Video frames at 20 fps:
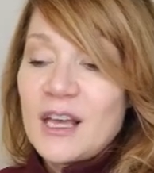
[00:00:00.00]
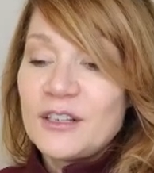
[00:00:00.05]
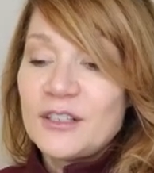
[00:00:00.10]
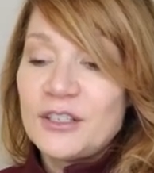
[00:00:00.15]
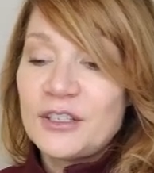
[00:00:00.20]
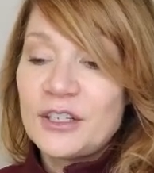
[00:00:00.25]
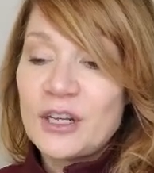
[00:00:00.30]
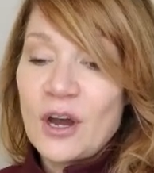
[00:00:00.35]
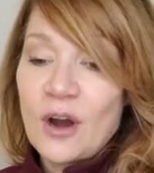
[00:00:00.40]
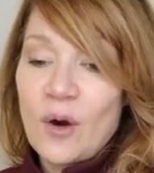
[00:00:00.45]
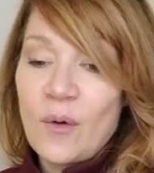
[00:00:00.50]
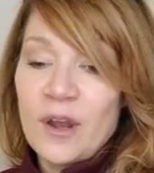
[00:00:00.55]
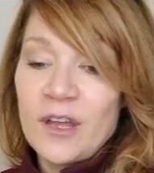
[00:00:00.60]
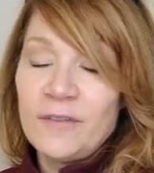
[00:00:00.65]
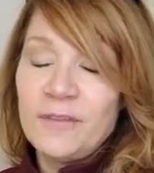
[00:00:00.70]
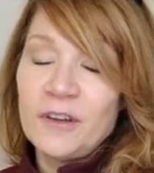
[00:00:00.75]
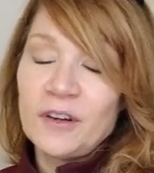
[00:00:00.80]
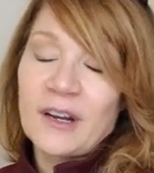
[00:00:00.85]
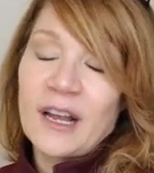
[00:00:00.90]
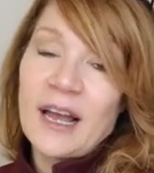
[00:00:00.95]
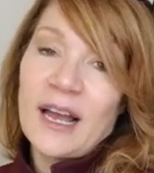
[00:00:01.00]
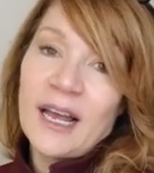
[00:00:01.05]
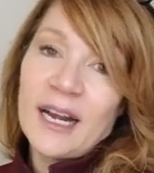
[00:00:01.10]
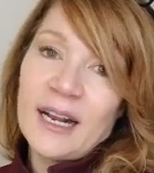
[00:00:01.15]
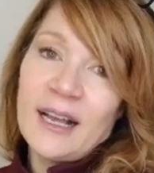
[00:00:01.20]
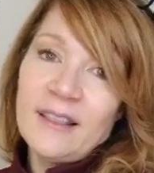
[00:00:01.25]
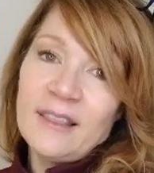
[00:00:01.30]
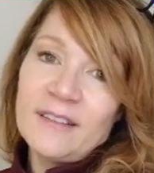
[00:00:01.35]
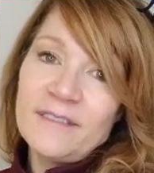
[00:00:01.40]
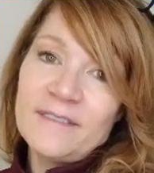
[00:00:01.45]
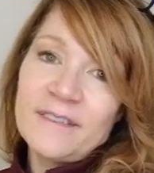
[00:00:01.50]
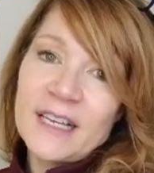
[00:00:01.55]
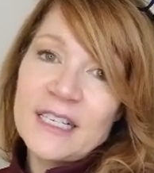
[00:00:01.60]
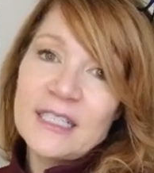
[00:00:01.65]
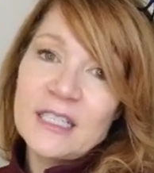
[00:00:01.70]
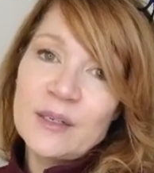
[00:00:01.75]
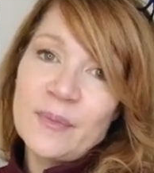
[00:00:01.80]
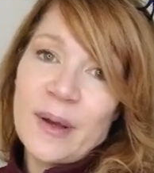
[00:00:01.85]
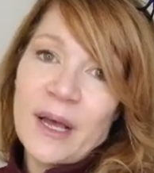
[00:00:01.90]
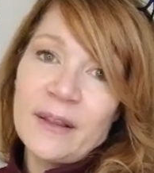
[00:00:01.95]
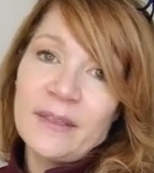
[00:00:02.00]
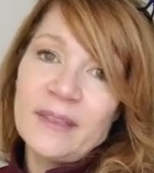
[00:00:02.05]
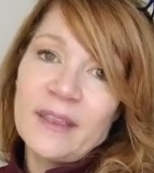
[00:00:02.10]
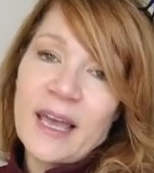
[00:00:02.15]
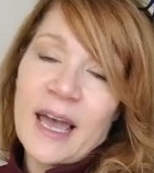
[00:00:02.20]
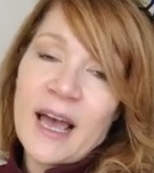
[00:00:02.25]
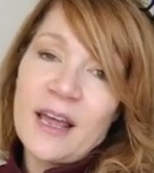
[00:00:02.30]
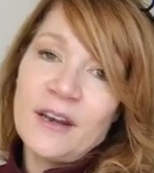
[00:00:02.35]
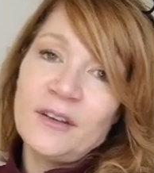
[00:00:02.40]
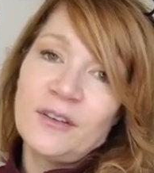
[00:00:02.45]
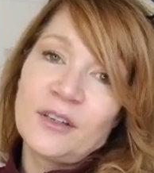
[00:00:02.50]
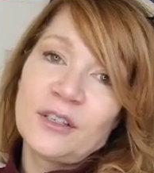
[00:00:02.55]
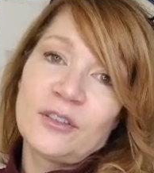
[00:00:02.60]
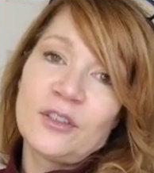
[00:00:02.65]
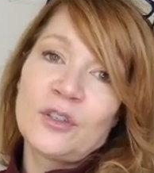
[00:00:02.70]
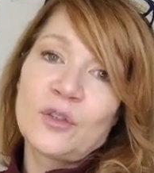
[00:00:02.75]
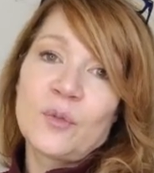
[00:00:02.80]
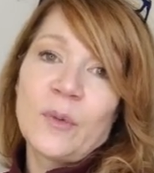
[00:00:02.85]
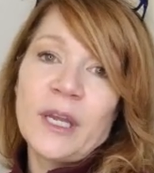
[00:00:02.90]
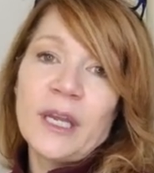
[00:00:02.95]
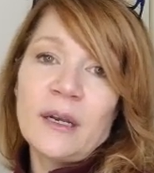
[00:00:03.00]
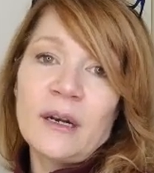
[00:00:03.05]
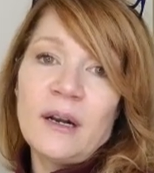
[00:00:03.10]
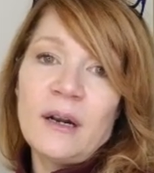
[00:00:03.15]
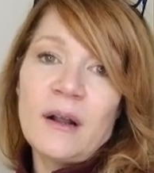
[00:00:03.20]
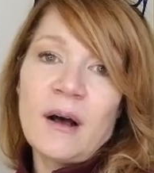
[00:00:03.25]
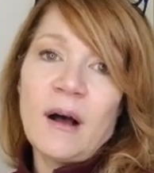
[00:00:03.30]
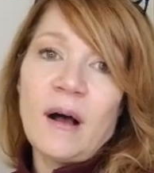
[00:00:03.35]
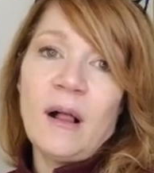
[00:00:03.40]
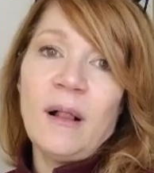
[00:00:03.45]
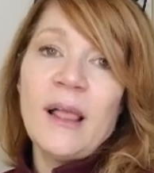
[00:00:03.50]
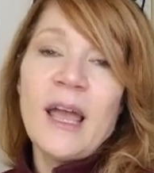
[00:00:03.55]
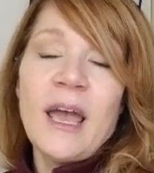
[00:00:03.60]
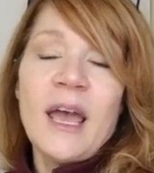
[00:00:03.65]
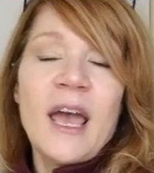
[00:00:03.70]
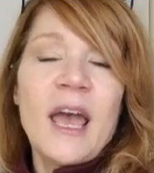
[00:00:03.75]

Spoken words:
So if you're kind of on the fence about that, you can swing it at all.